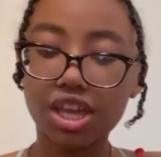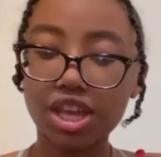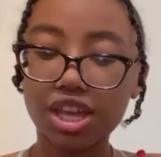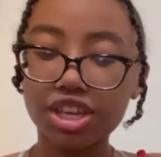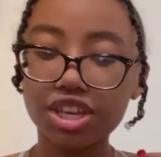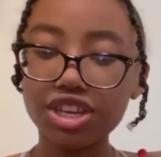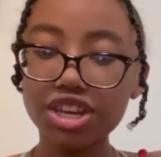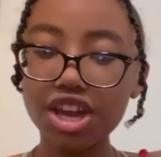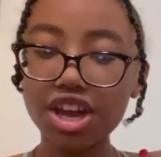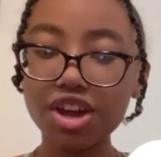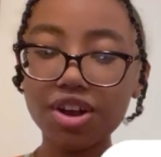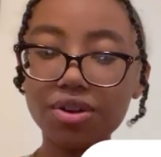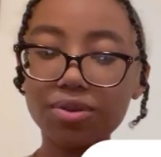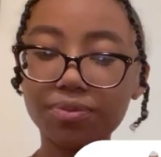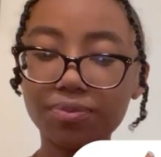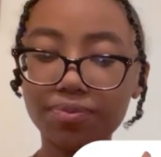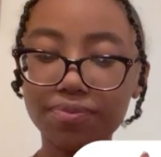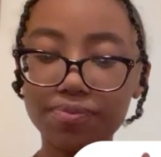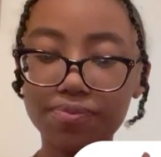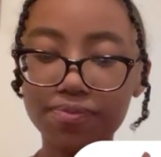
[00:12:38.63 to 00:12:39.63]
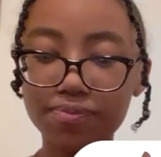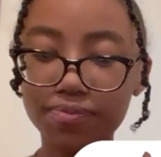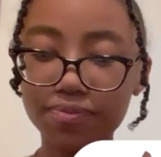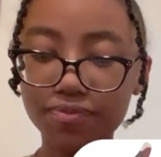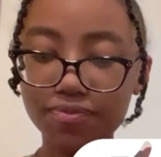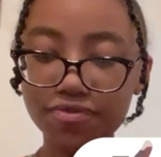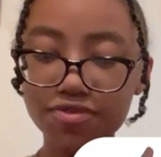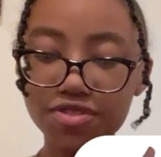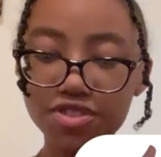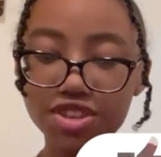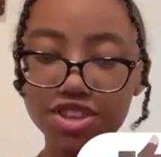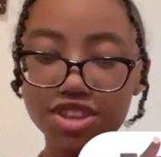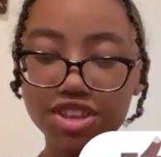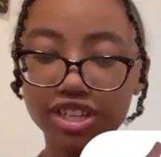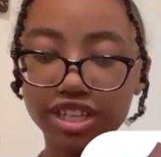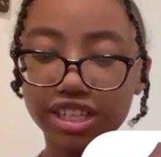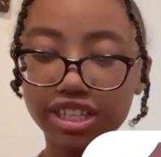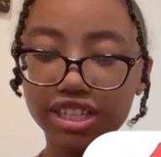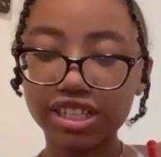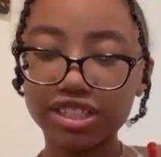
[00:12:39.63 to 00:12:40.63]
You know,
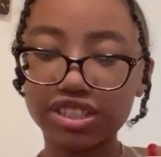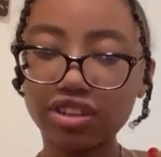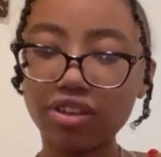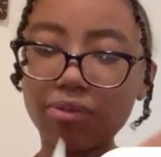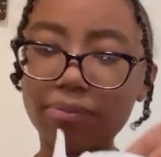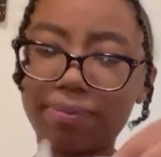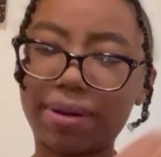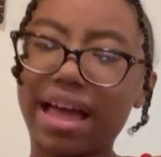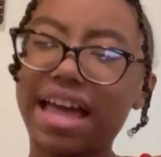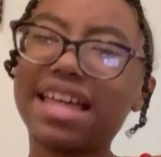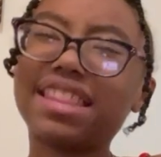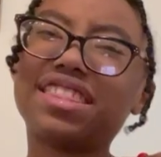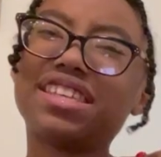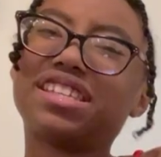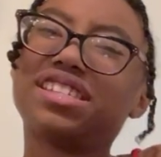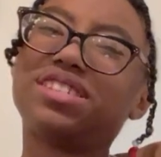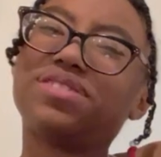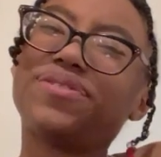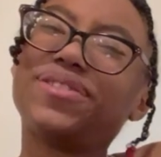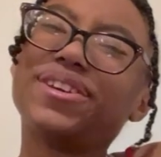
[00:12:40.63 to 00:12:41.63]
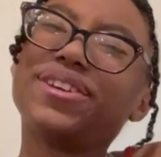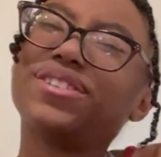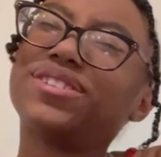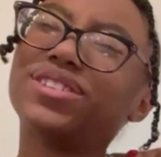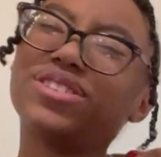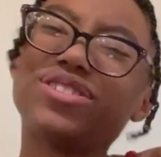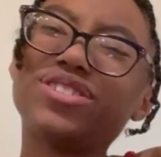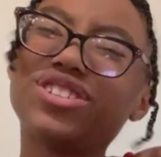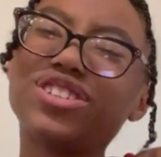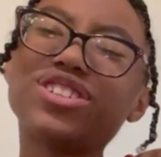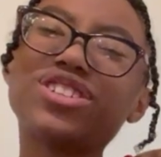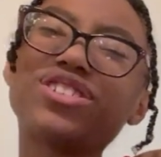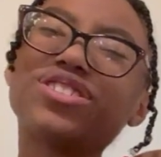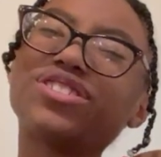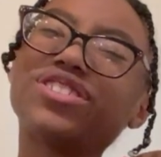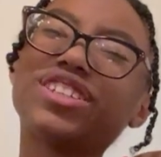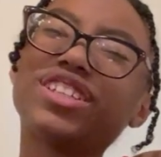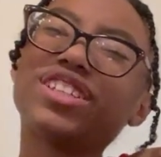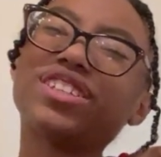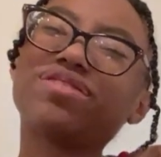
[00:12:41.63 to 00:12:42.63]
don't buy this if you don't know what you're
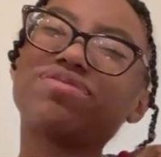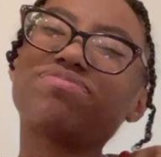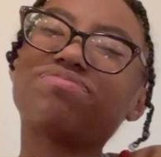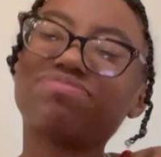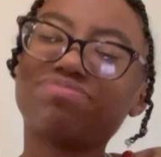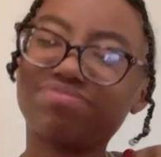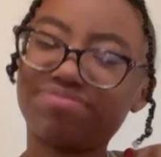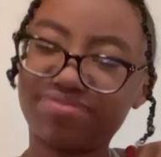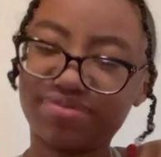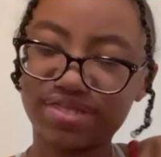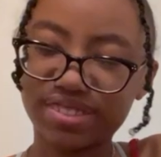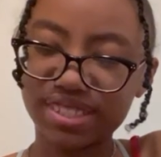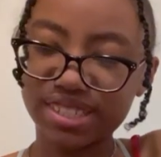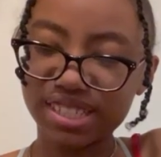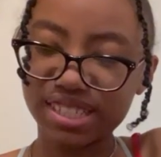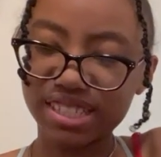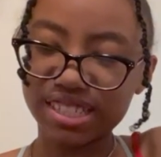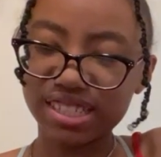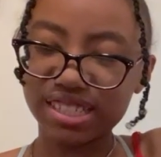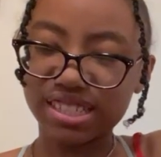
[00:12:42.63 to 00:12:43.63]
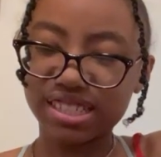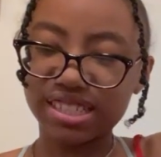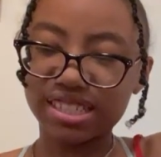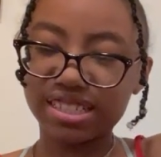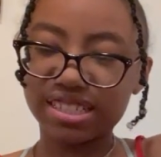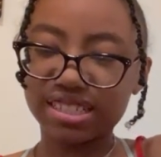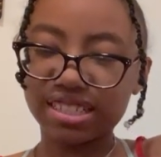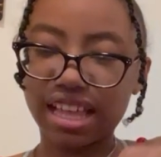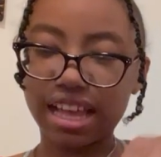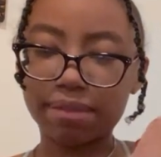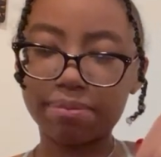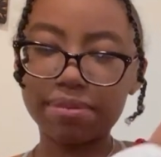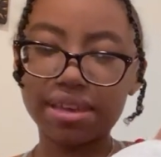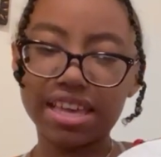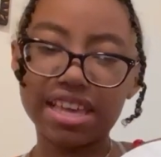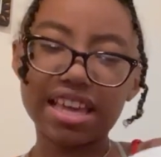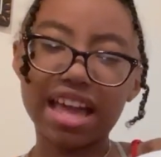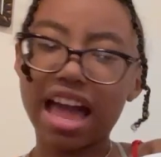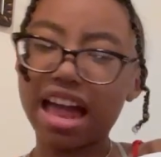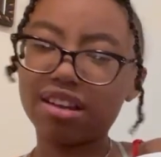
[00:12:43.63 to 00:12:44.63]
doing. Like
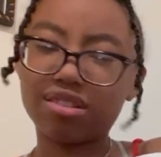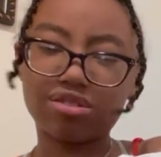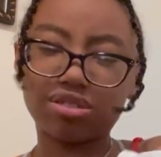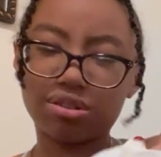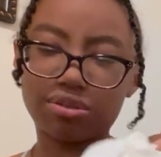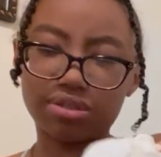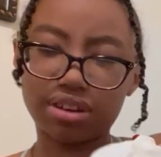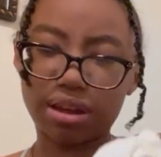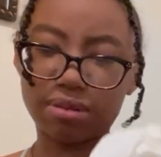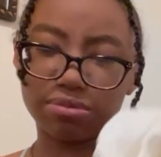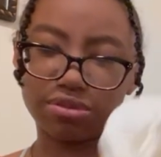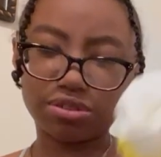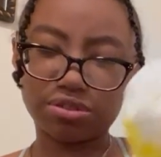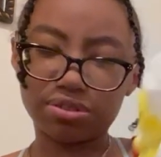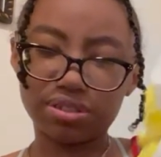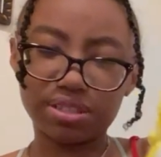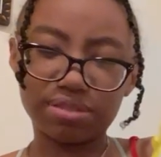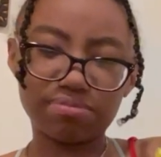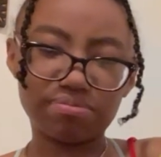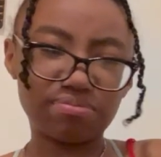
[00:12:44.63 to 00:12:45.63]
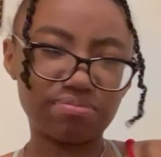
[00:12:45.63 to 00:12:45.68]
me, I don't know what I'm doing.